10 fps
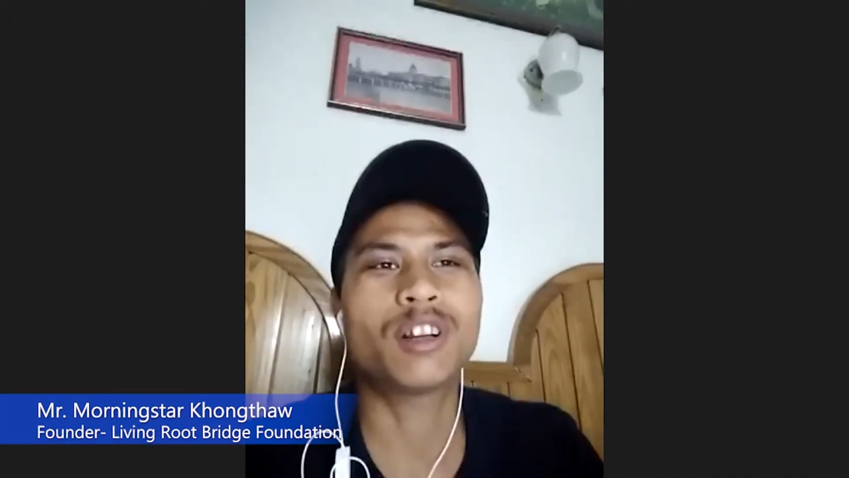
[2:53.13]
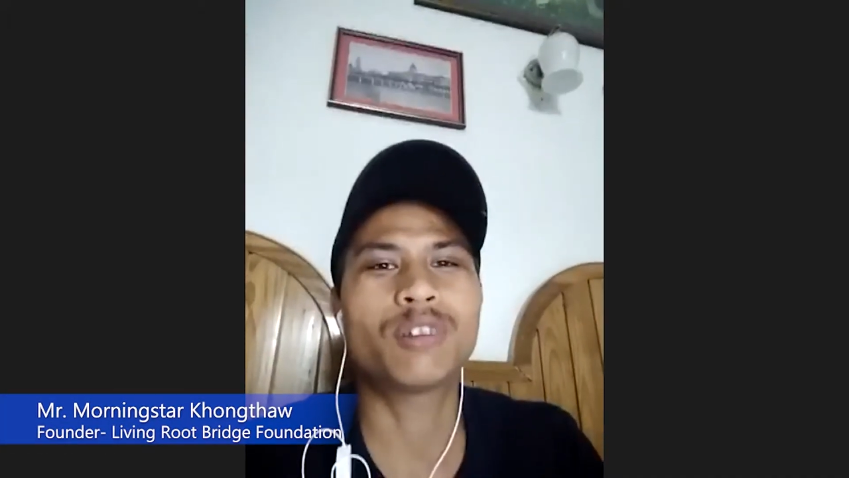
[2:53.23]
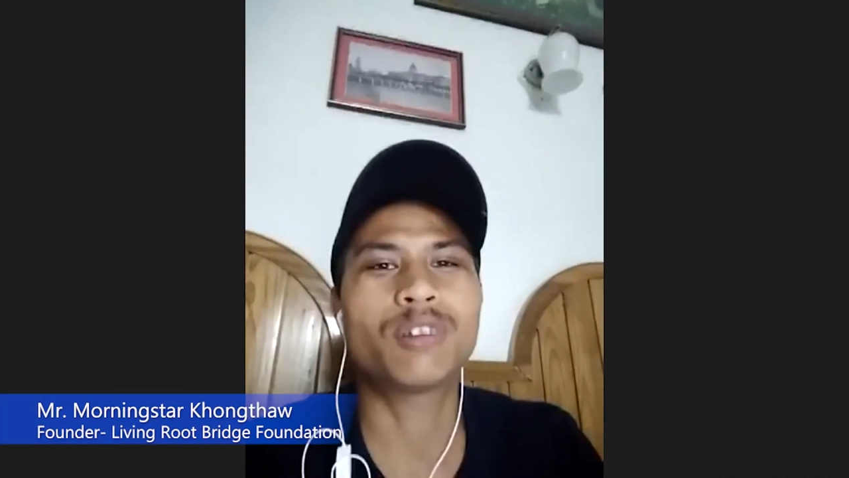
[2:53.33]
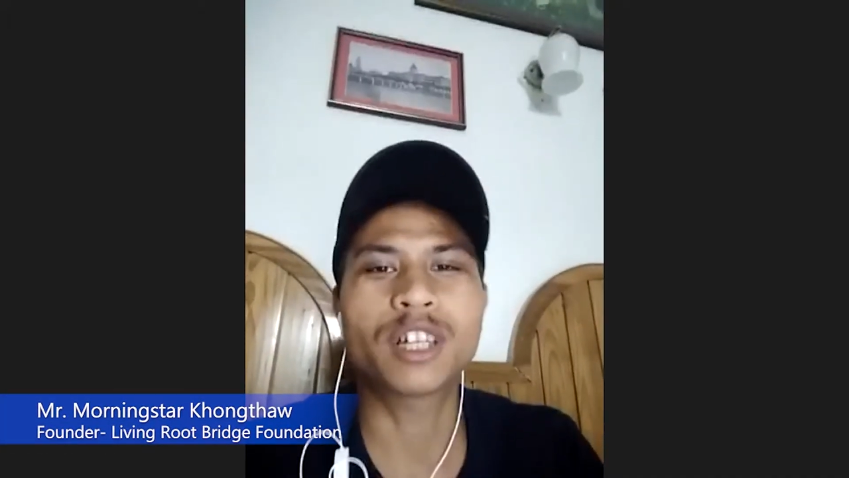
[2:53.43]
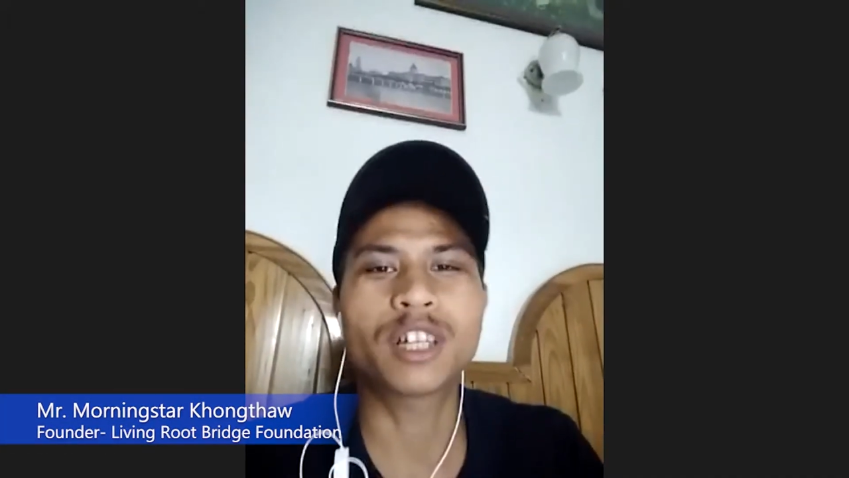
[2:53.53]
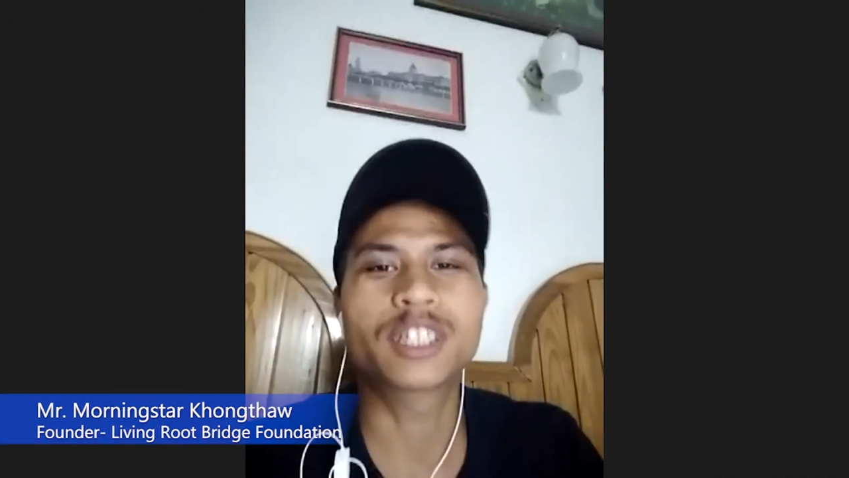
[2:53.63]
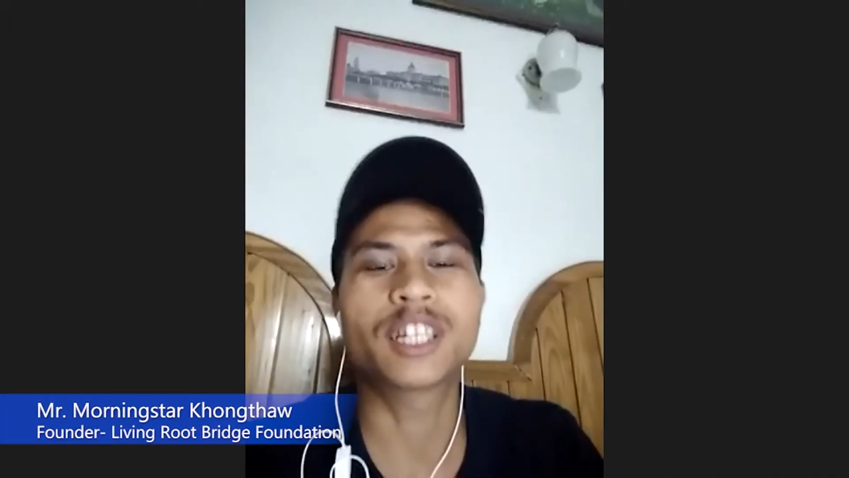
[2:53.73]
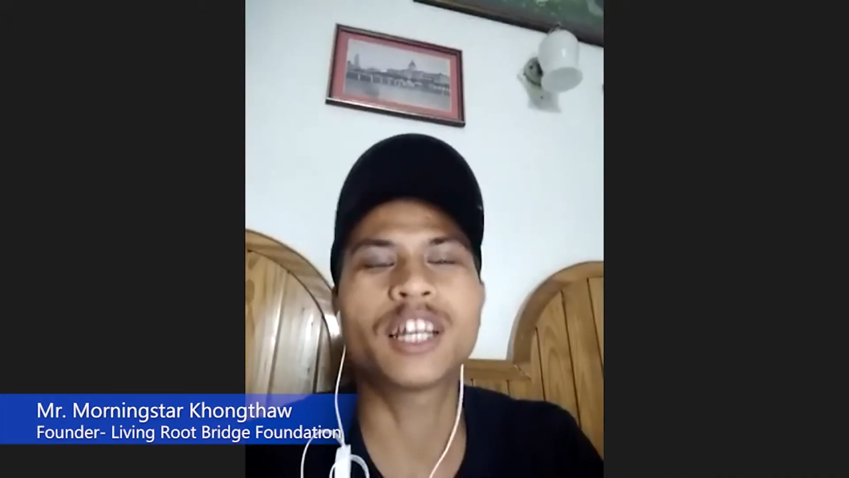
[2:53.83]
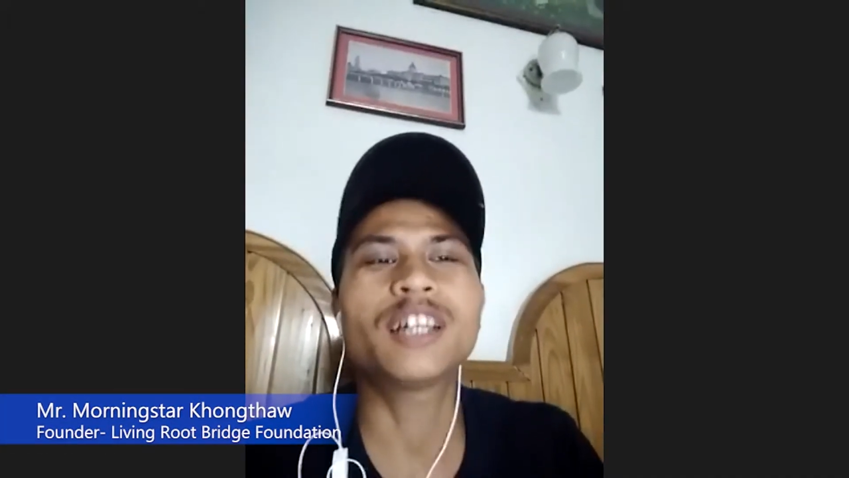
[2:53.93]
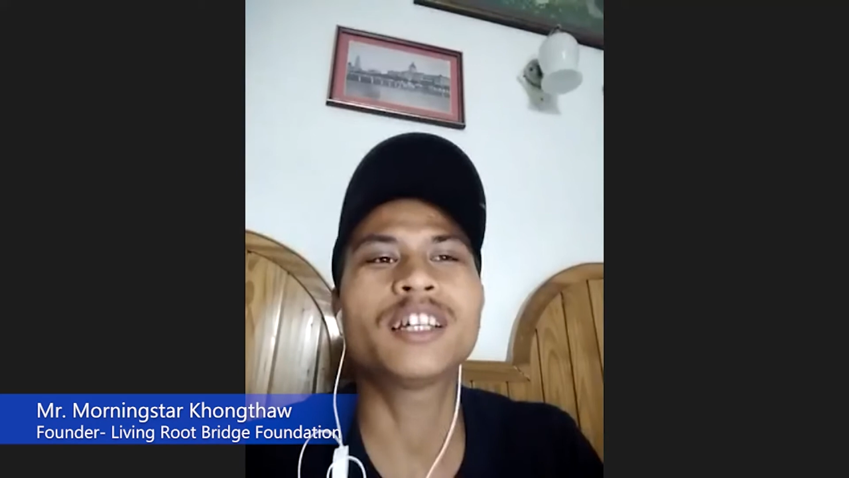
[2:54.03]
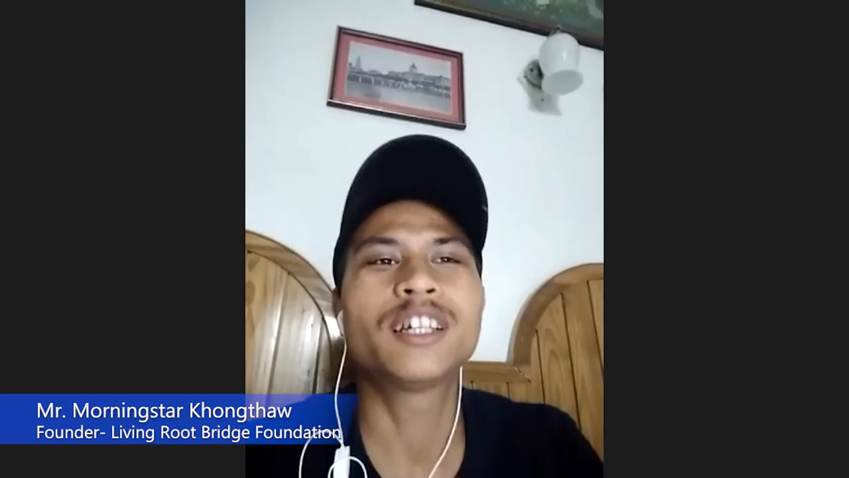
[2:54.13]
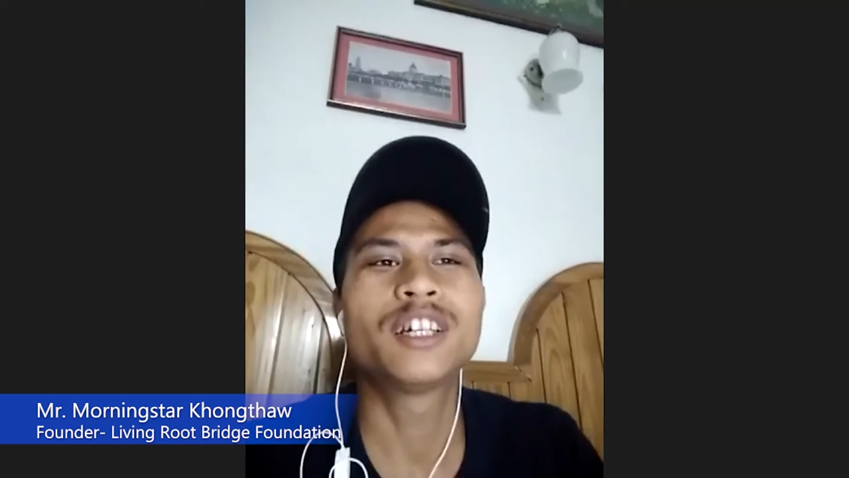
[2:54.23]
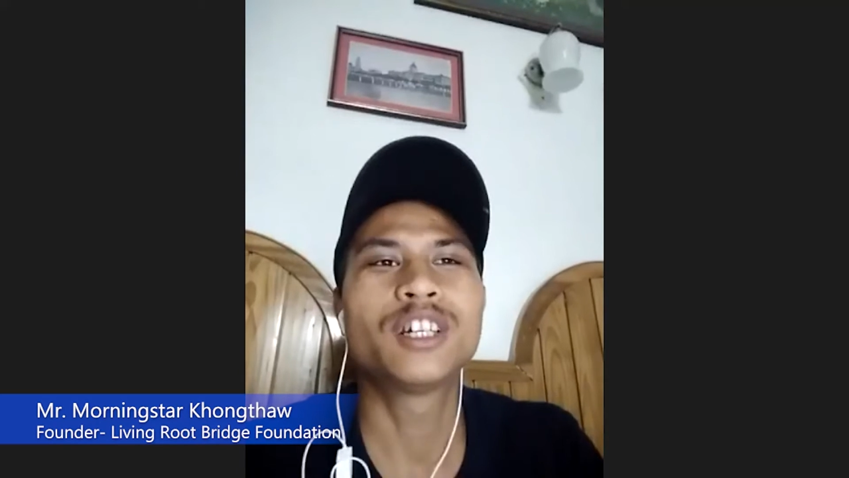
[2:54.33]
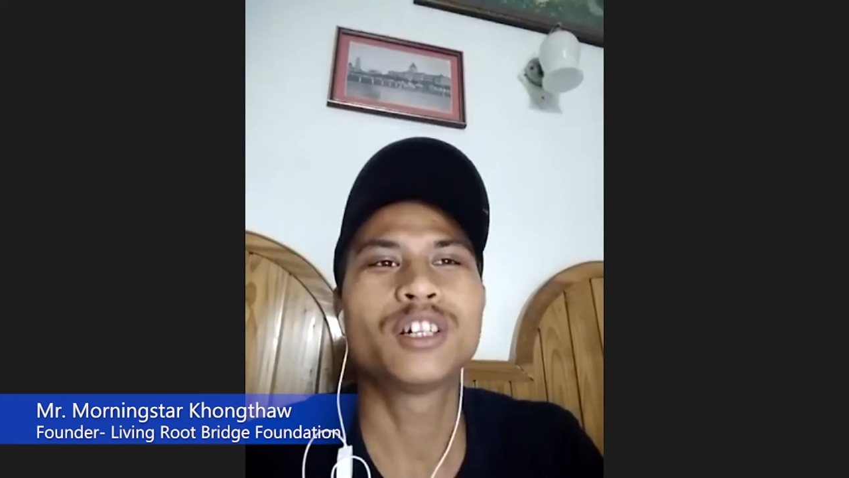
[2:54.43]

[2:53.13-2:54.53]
called Rangtilyang,